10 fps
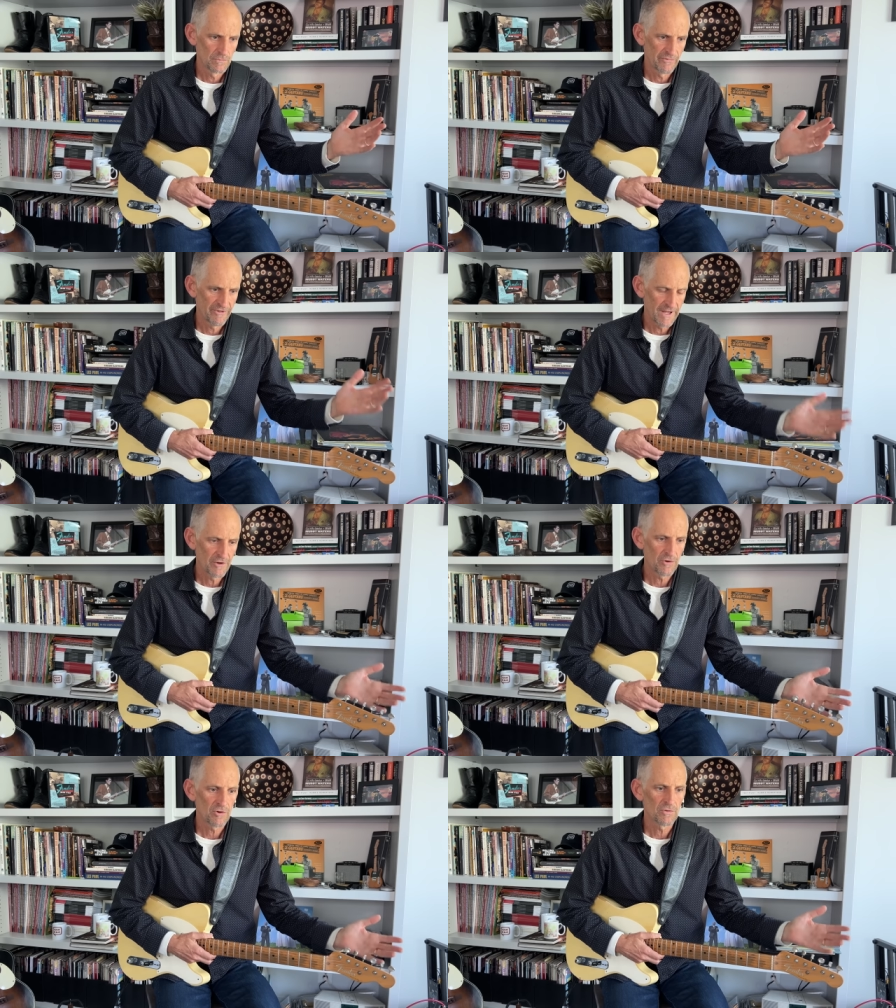
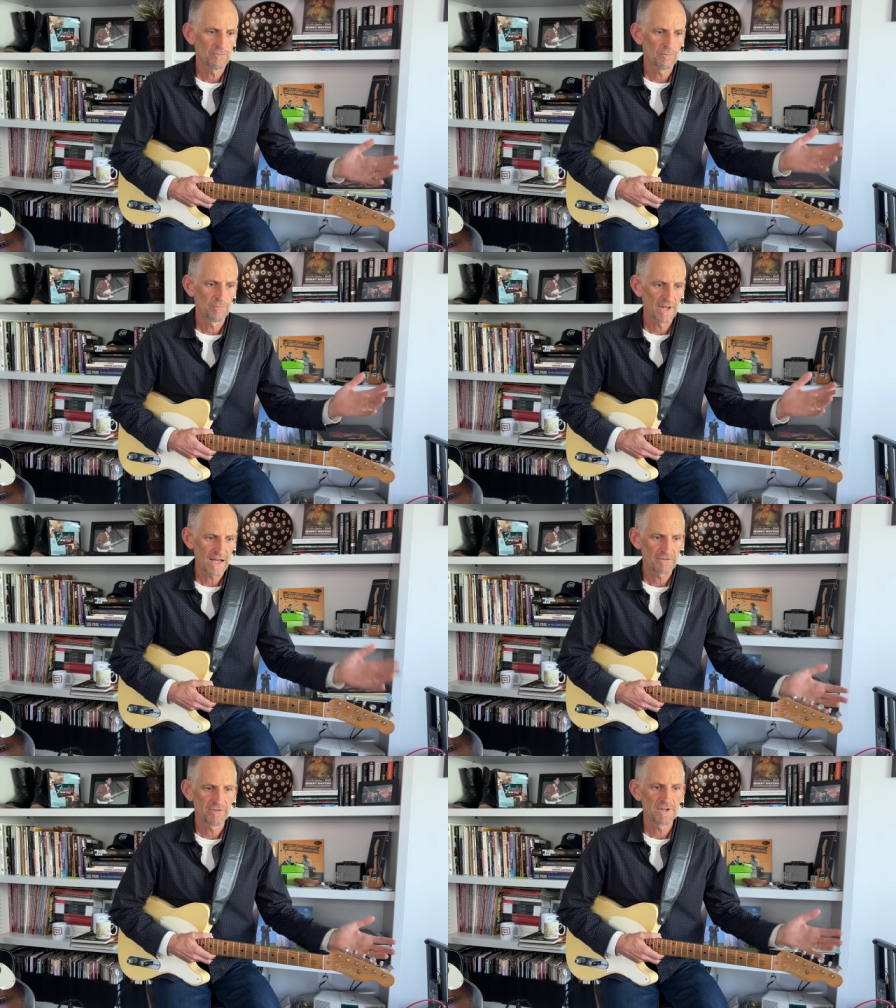Fender
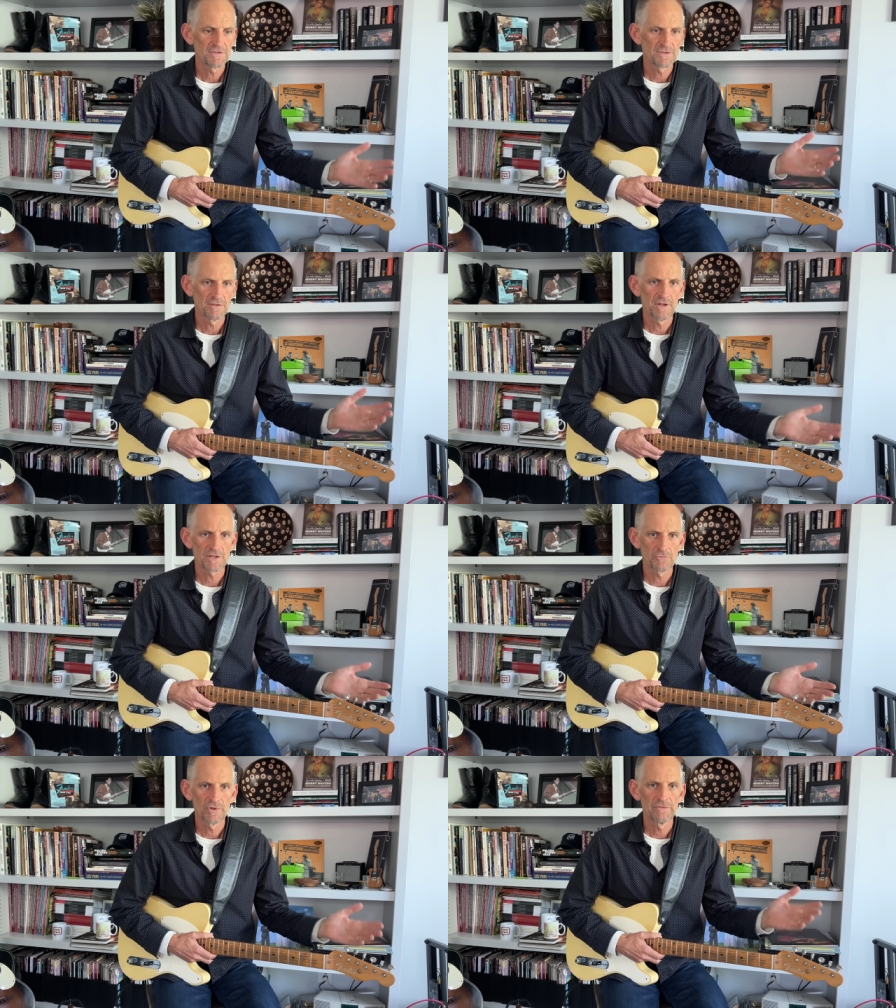Blackface
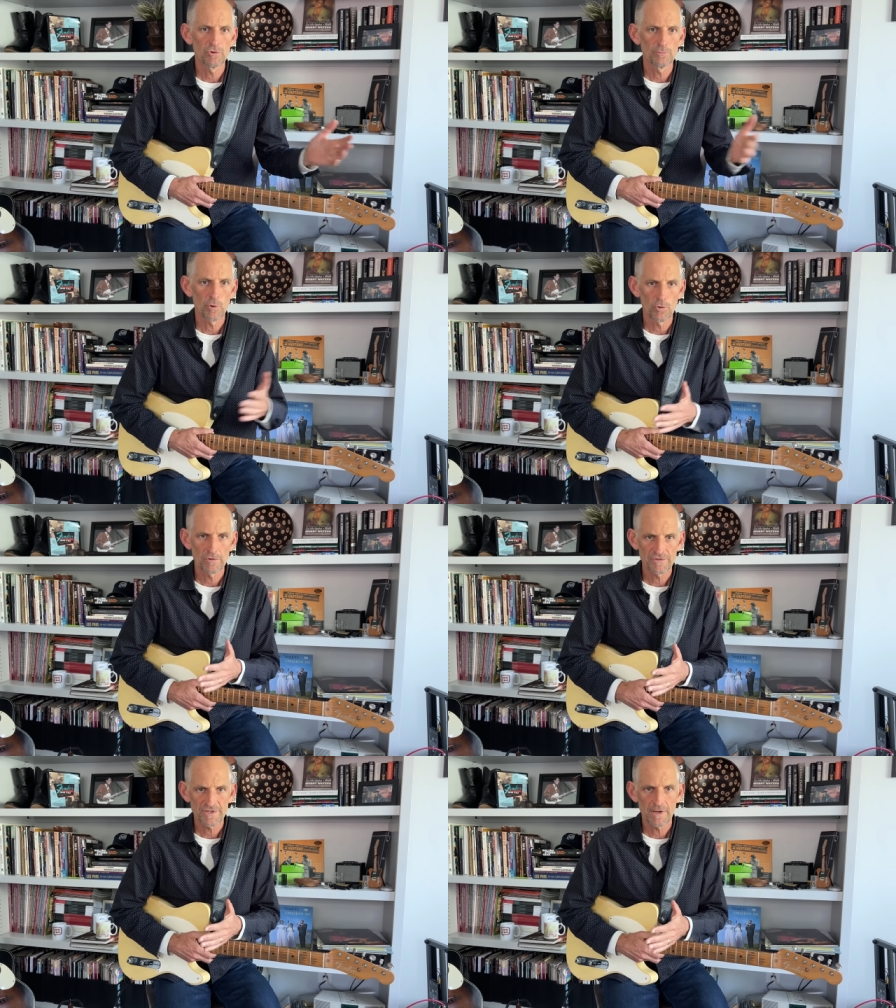Deluxe Reverb
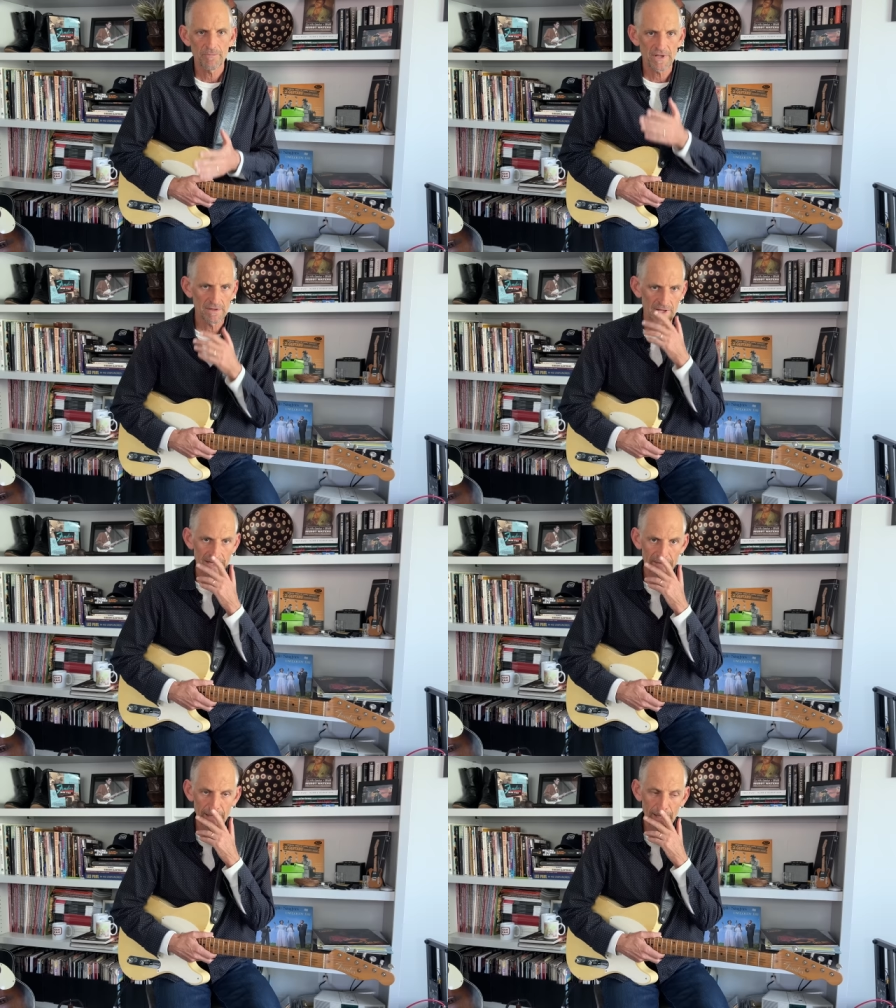or something
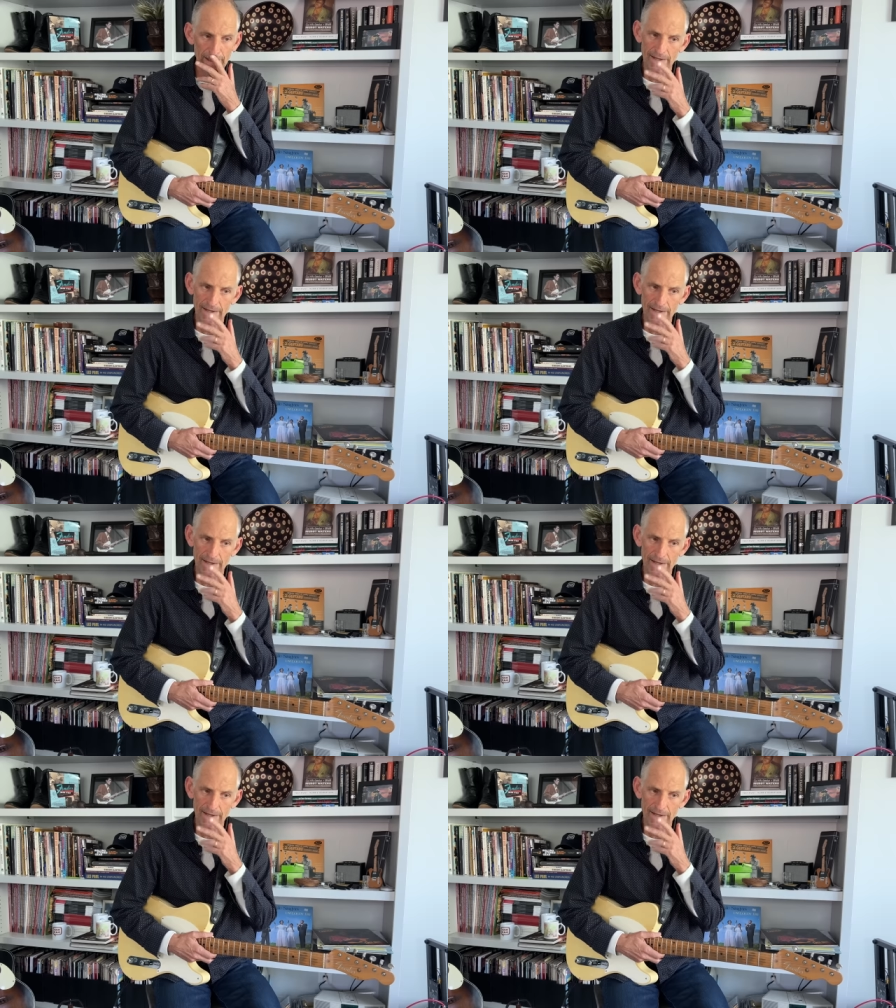like that.